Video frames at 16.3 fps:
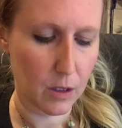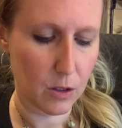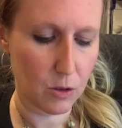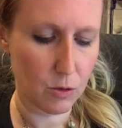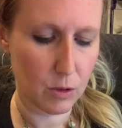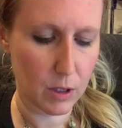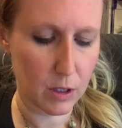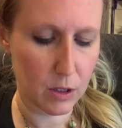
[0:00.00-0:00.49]

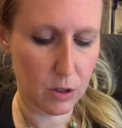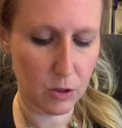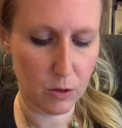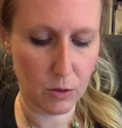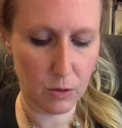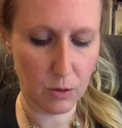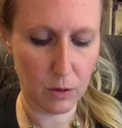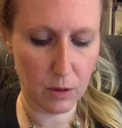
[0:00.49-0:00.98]
You can
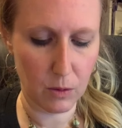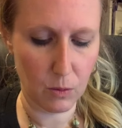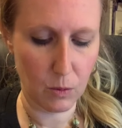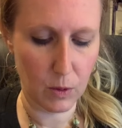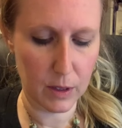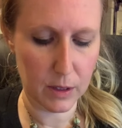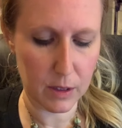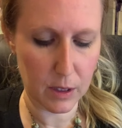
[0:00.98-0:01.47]
do
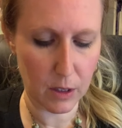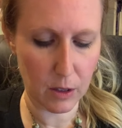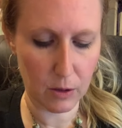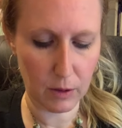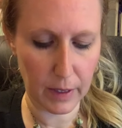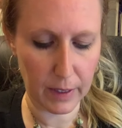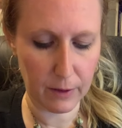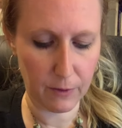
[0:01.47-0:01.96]
ones that are
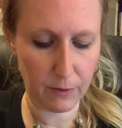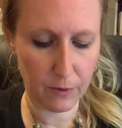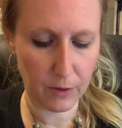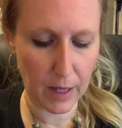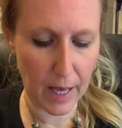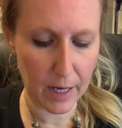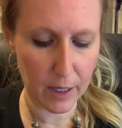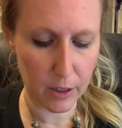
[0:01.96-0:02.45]
like
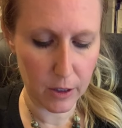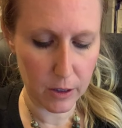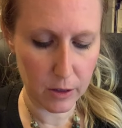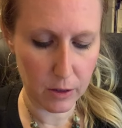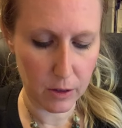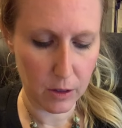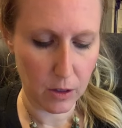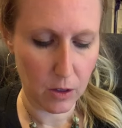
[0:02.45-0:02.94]

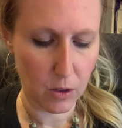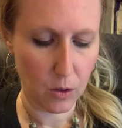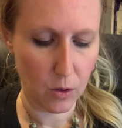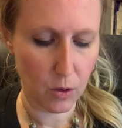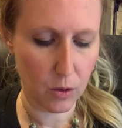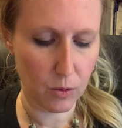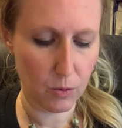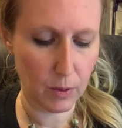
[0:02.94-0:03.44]
flatter
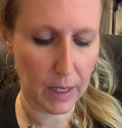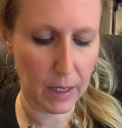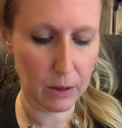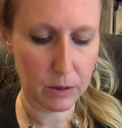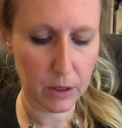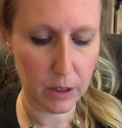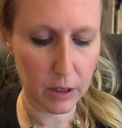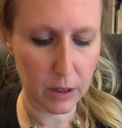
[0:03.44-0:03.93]
or
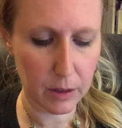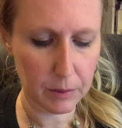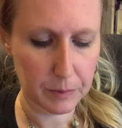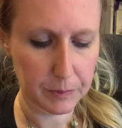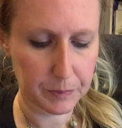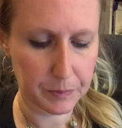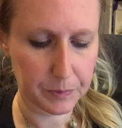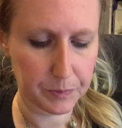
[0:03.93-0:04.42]
rounder.
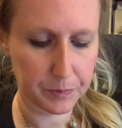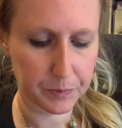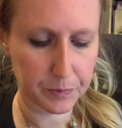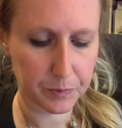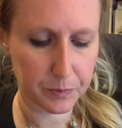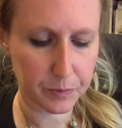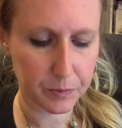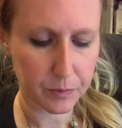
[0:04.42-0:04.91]

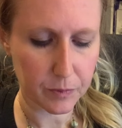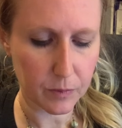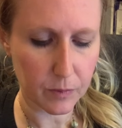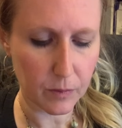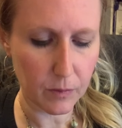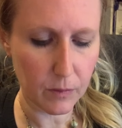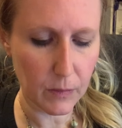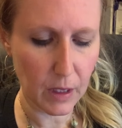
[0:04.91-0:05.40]

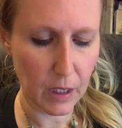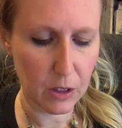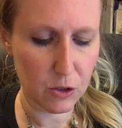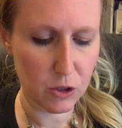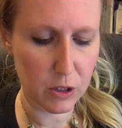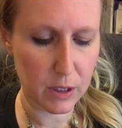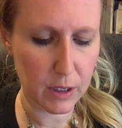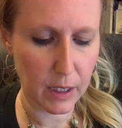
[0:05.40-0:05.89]

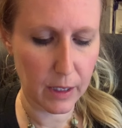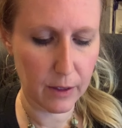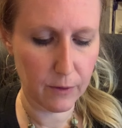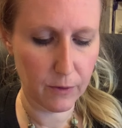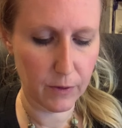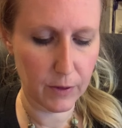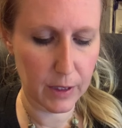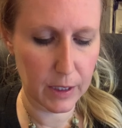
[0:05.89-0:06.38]
It's just kind
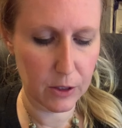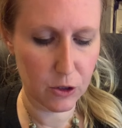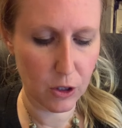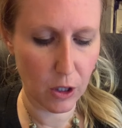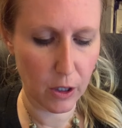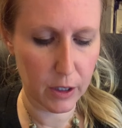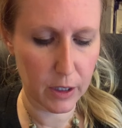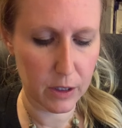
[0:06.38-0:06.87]
of each
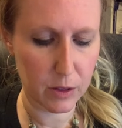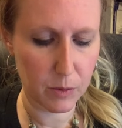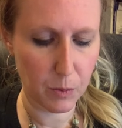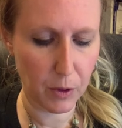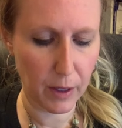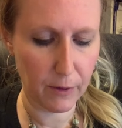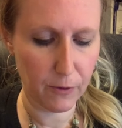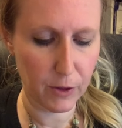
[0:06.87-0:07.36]
artist's
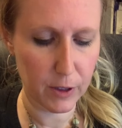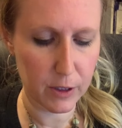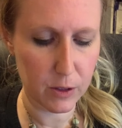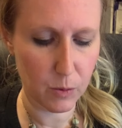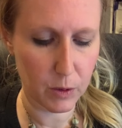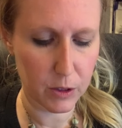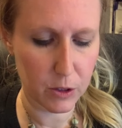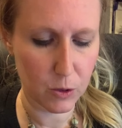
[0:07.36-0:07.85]

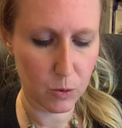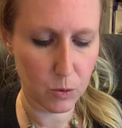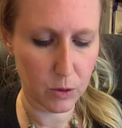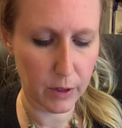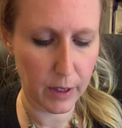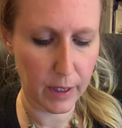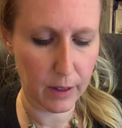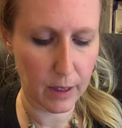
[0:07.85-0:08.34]
preference, what
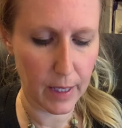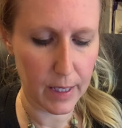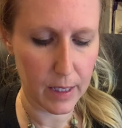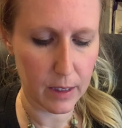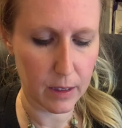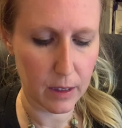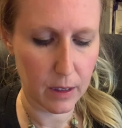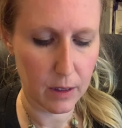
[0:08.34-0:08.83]
tool they
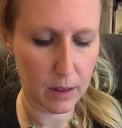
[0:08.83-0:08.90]
like.